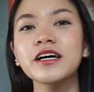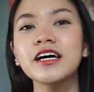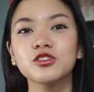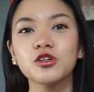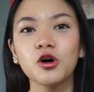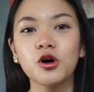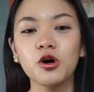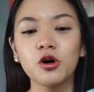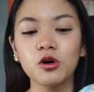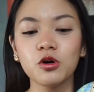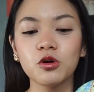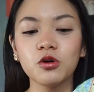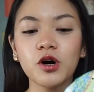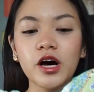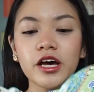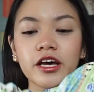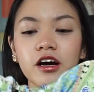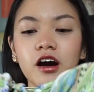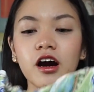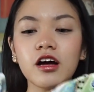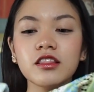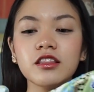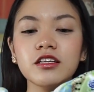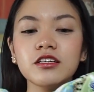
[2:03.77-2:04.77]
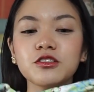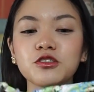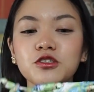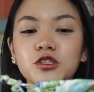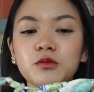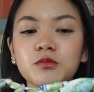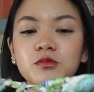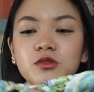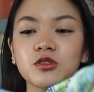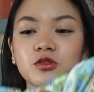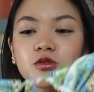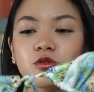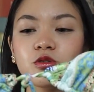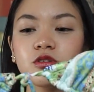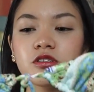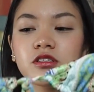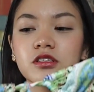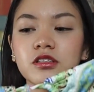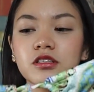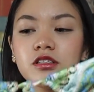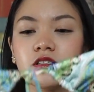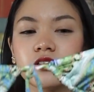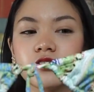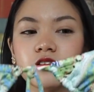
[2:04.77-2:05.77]
So I got this swimsuit
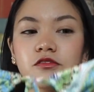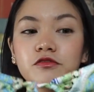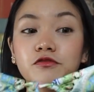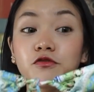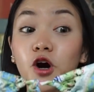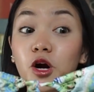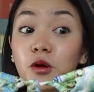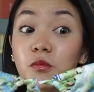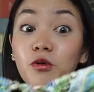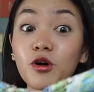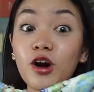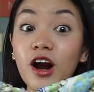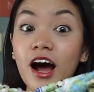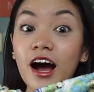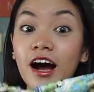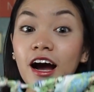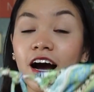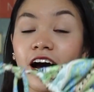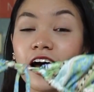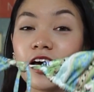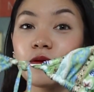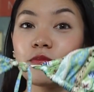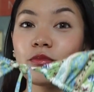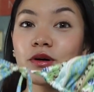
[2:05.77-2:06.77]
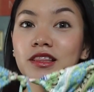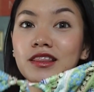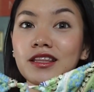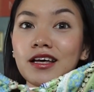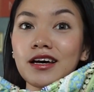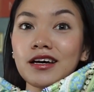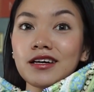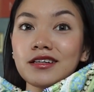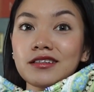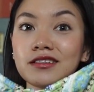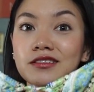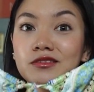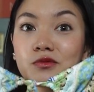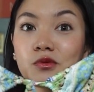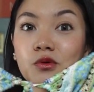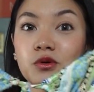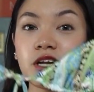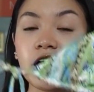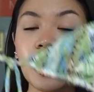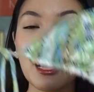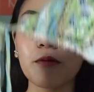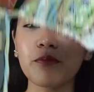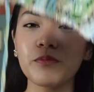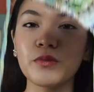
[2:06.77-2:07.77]
for Boracay, but then it
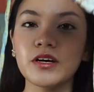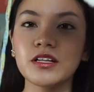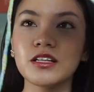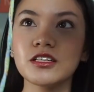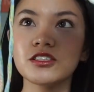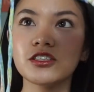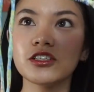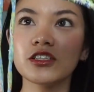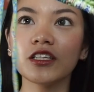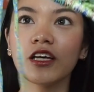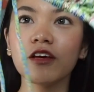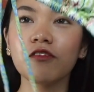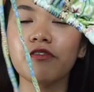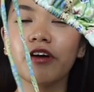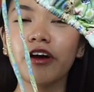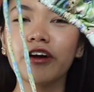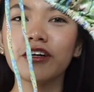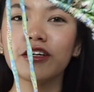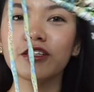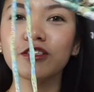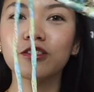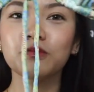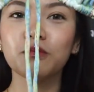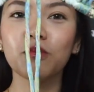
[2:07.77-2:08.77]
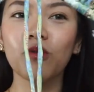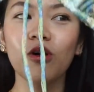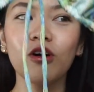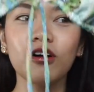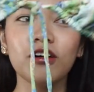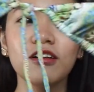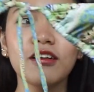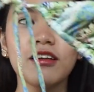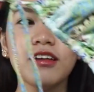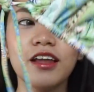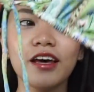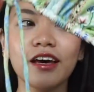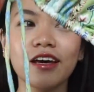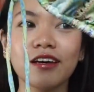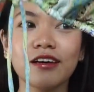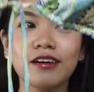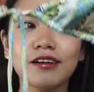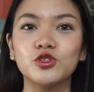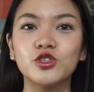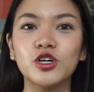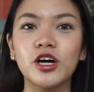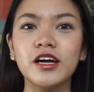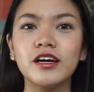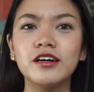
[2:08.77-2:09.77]
won't happen. It's just a very small, like,
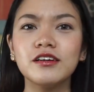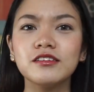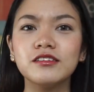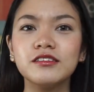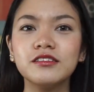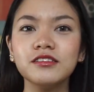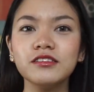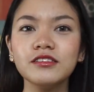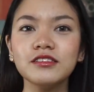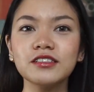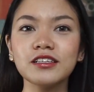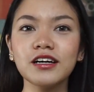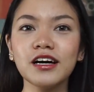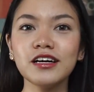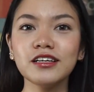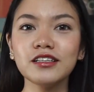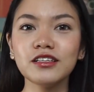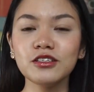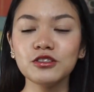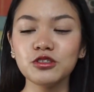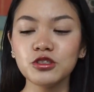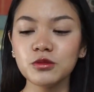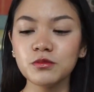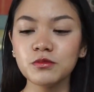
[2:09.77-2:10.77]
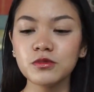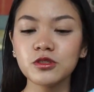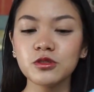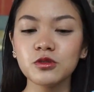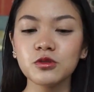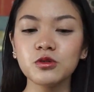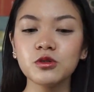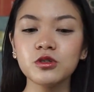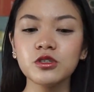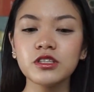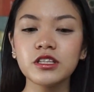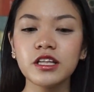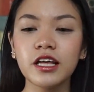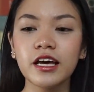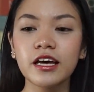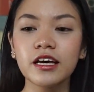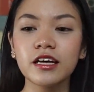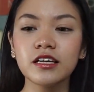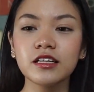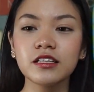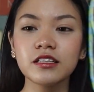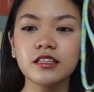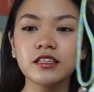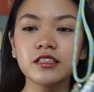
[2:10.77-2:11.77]
triangle kind of swimsuit,
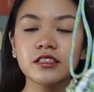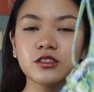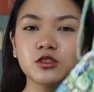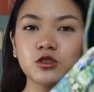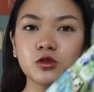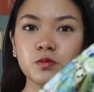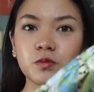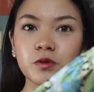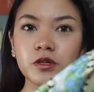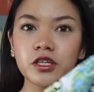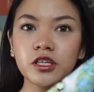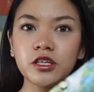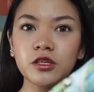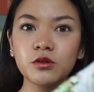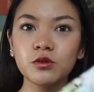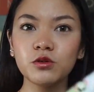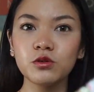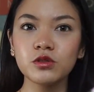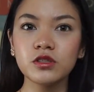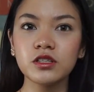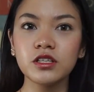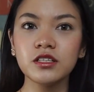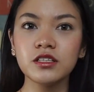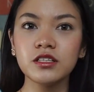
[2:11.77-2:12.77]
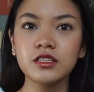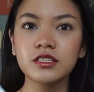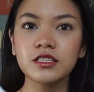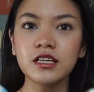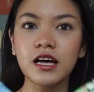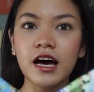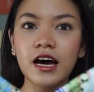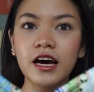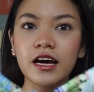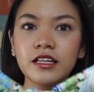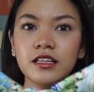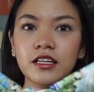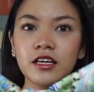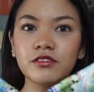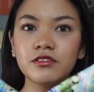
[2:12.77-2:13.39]
and it's super cute, the design.